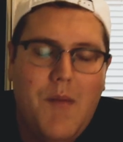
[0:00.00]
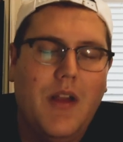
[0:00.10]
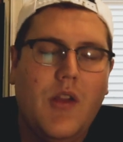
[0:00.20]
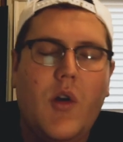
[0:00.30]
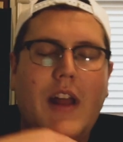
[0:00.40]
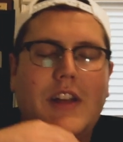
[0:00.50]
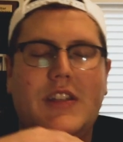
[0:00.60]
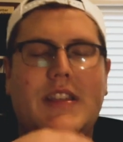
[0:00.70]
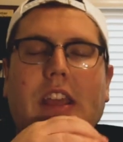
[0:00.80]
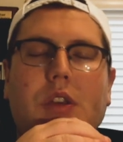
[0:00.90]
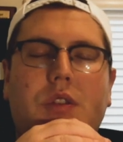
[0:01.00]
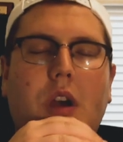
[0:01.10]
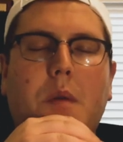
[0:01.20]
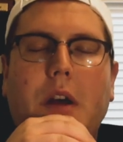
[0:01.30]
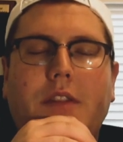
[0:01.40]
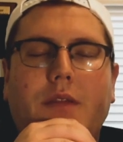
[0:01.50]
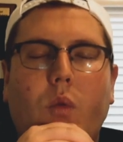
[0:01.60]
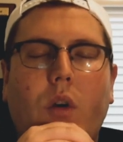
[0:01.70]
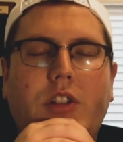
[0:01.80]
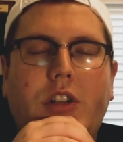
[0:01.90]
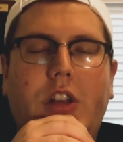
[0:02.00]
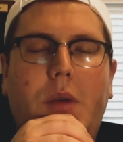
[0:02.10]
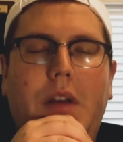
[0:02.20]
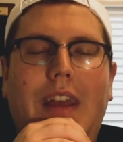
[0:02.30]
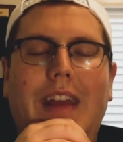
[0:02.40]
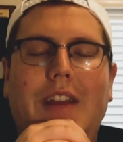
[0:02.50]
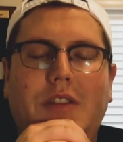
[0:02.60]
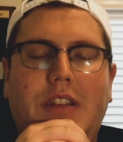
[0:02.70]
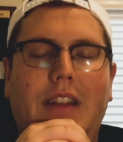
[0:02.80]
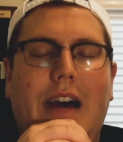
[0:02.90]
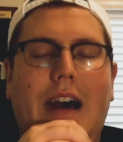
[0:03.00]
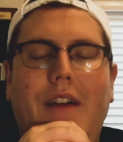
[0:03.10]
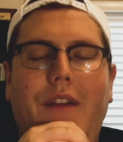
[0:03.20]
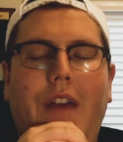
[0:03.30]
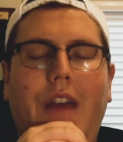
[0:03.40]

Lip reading: But Lord, I just thank you so much for what you're doing at NLC Live.